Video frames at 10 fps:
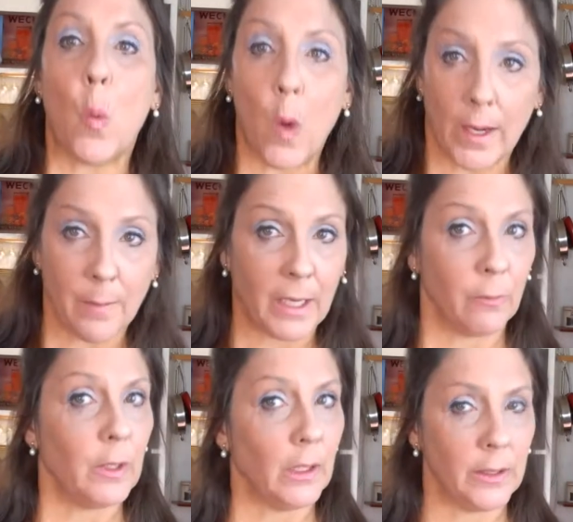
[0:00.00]
what am I
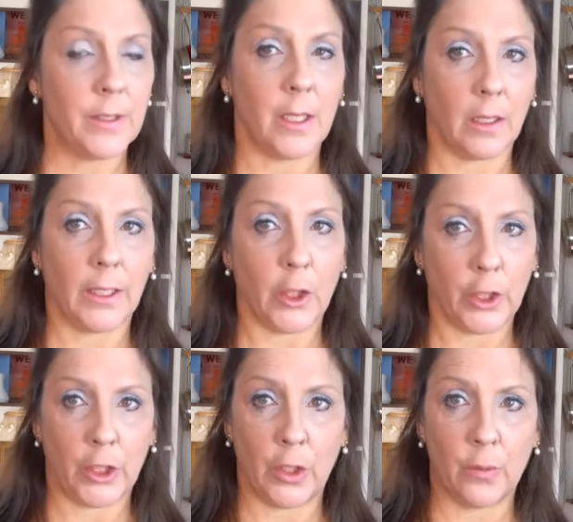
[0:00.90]
realistically
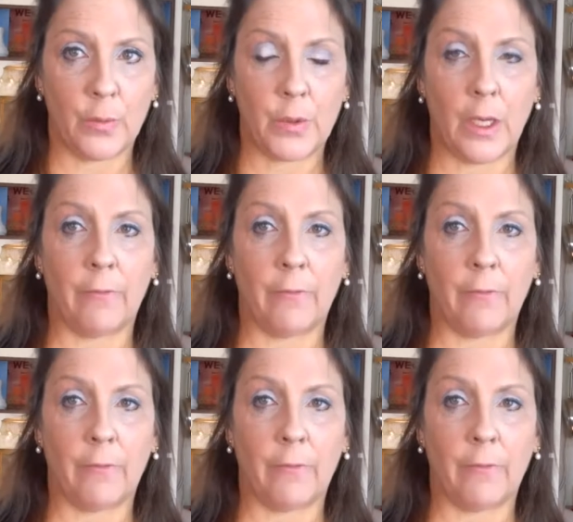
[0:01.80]
going to use?